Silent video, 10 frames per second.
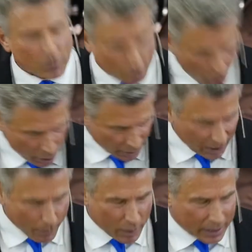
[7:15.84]
Turn to
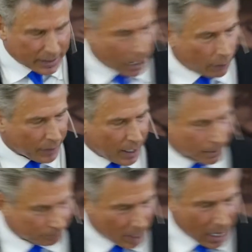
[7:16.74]
someone and tell
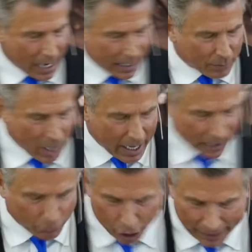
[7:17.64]
them, I am not a
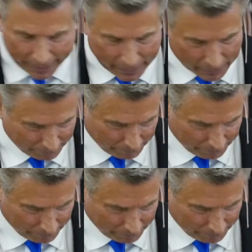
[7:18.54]
chicken.